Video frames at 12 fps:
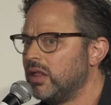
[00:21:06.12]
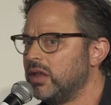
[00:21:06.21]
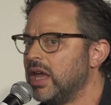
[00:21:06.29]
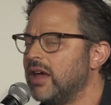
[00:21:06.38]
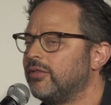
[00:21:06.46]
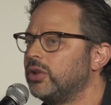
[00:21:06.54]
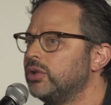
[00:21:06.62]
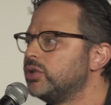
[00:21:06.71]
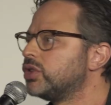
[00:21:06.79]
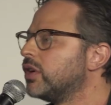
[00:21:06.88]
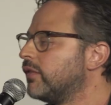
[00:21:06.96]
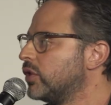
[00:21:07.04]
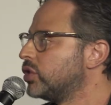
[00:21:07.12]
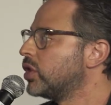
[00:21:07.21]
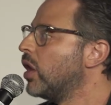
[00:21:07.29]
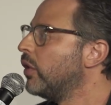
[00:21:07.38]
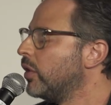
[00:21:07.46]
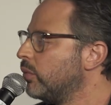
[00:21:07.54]
the evolution of the
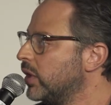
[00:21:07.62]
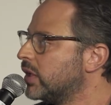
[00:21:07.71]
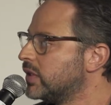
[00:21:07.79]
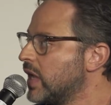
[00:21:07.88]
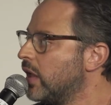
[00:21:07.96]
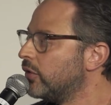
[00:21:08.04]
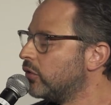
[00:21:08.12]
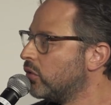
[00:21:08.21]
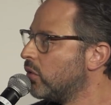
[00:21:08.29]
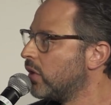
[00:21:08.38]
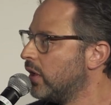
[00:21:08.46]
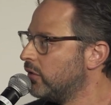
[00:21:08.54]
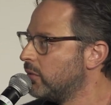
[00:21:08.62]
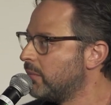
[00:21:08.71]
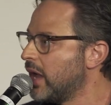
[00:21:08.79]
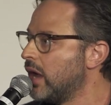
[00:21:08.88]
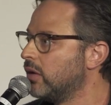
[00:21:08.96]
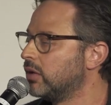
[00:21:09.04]
show, that we could tell stories
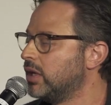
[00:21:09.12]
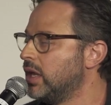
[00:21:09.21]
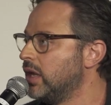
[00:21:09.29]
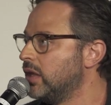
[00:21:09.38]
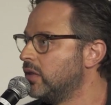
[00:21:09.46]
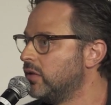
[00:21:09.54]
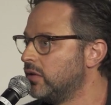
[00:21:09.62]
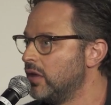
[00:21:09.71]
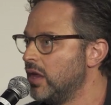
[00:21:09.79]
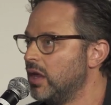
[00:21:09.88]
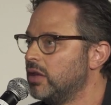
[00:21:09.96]
about kids